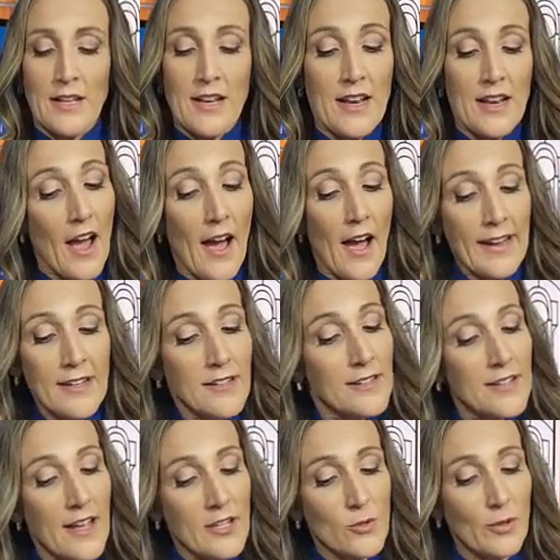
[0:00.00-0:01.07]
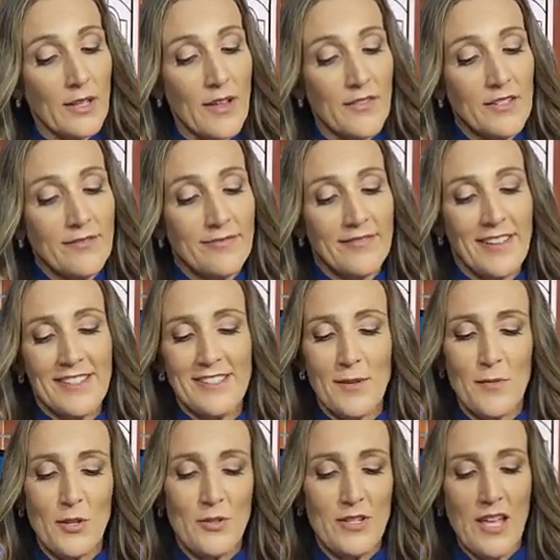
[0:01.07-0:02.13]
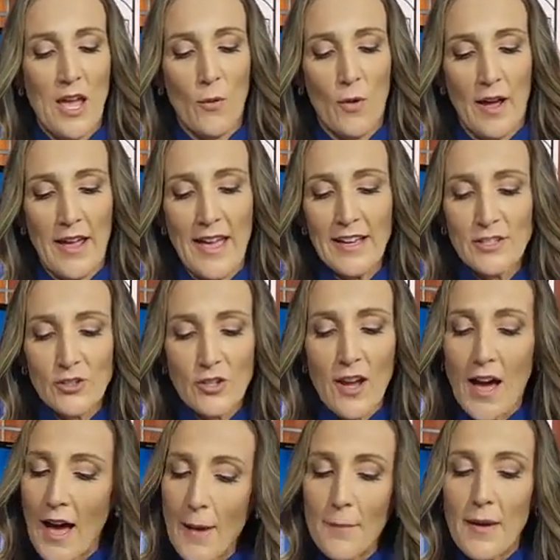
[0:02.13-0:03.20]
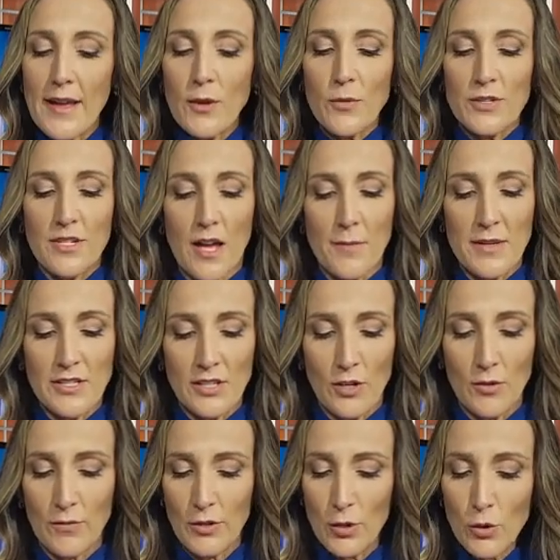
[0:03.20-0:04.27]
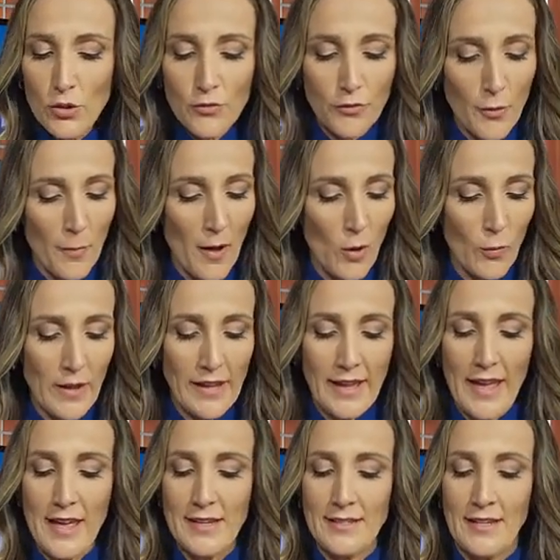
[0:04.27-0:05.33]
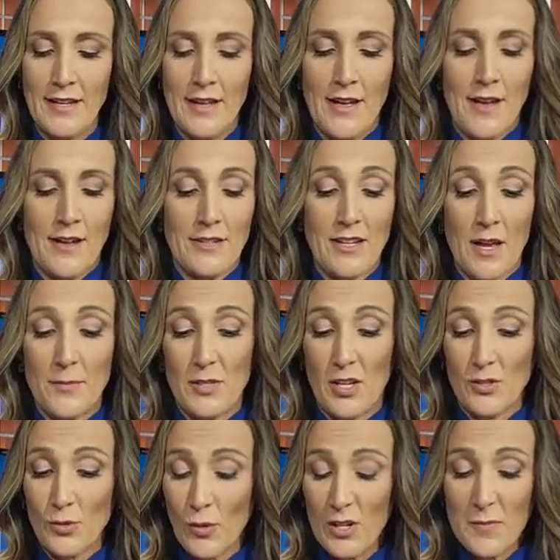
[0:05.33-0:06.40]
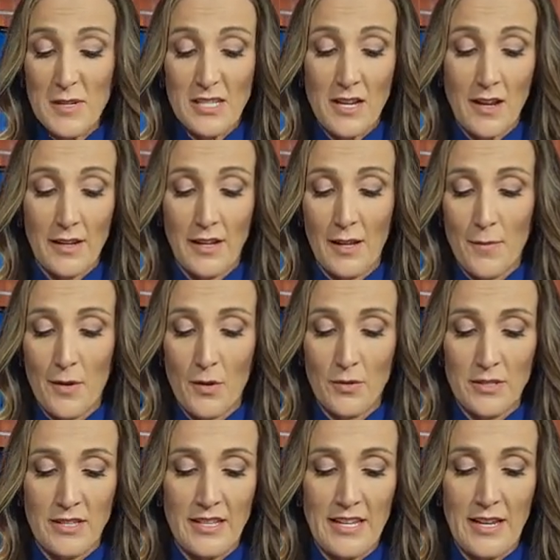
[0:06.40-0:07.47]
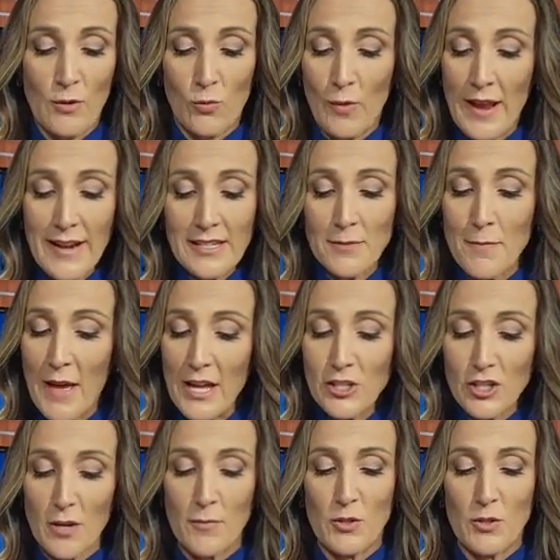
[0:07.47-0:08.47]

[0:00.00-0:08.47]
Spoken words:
9 to 11 on WDAY Extra, Hot Mic with Dom Izzo. Huge football weekend. Dom's also going to be talking about the ranked matchup